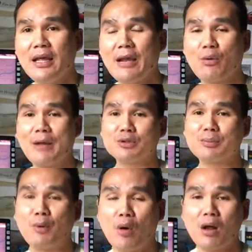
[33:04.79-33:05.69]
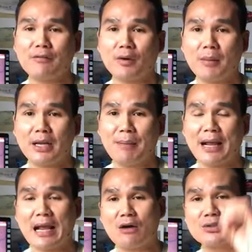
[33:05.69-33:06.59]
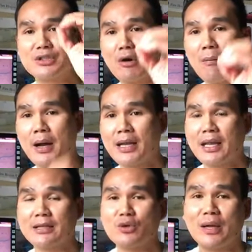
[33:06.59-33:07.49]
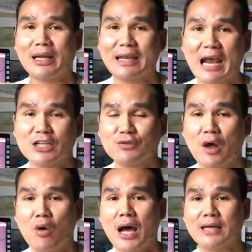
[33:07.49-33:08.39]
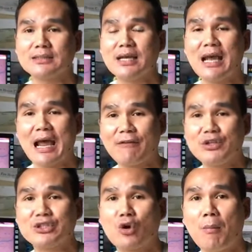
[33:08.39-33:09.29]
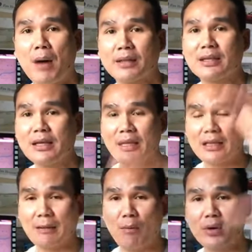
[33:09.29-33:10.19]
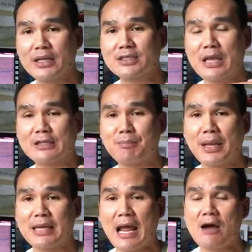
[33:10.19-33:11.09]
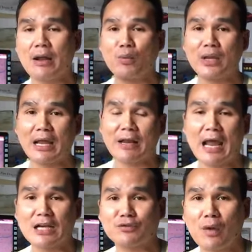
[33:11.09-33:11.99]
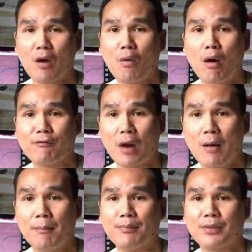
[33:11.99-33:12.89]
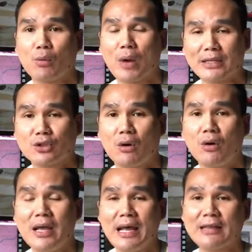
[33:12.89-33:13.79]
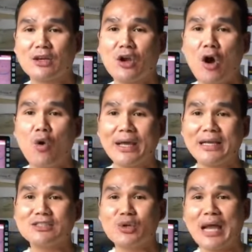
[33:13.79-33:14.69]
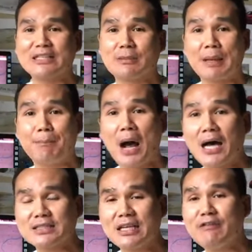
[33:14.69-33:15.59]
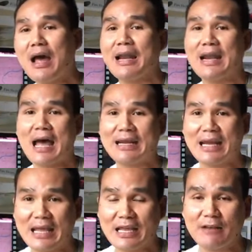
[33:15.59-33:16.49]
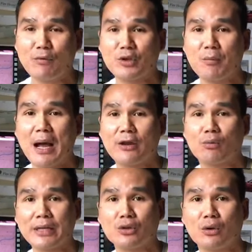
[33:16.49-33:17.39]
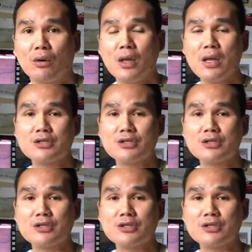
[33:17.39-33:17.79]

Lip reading: And we're able to pull all of our money back out, zero money into it. It cash flow us every single month. The mortgage gets paid down, and we get cash flow from the rental. And the goal is you guys to be positive, not negative when you buy your rental.